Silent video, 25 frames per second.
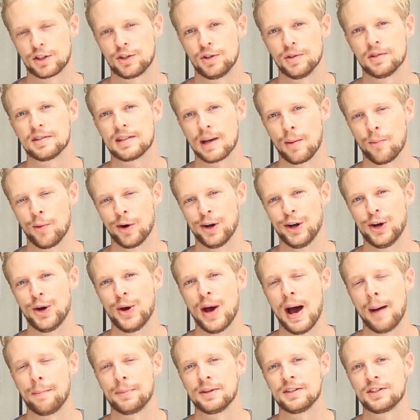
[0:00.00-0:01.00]
to someone
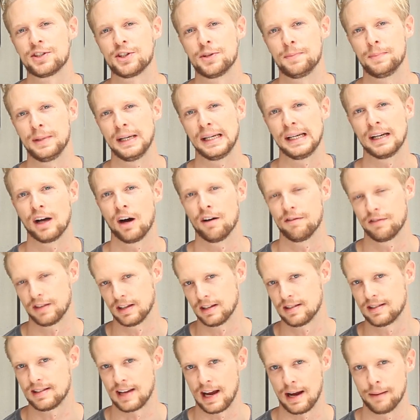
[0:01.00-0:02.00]
who happens to be of
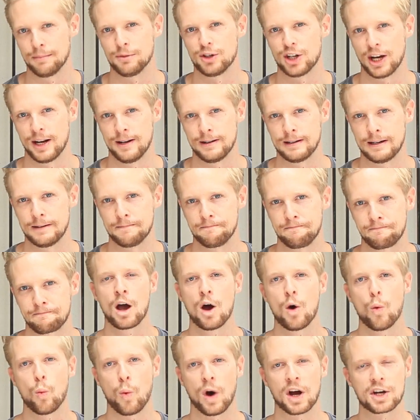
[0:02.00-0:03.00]
the same gender.
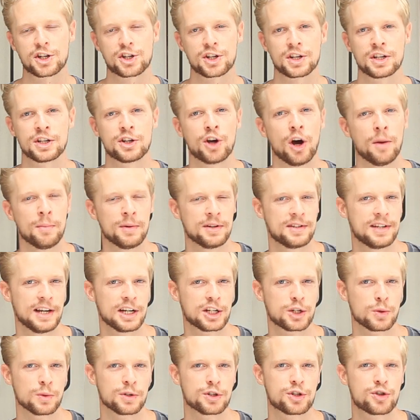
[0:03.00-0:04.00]
Why shouldn't
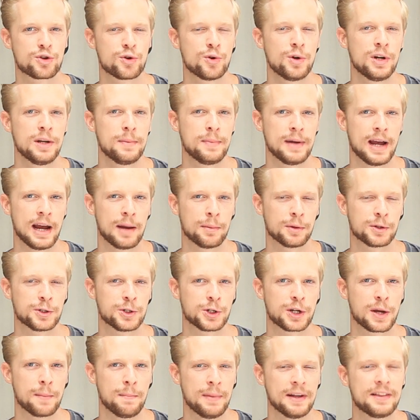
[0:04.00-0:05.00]
homosexuals truly be able
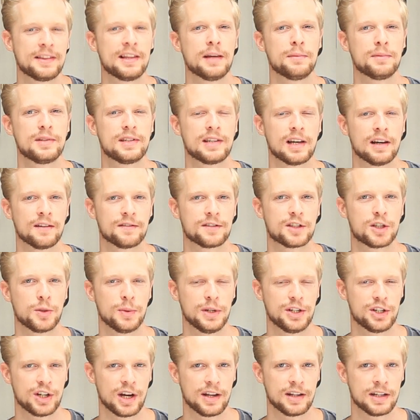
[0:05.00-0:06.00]
to commit themselves to each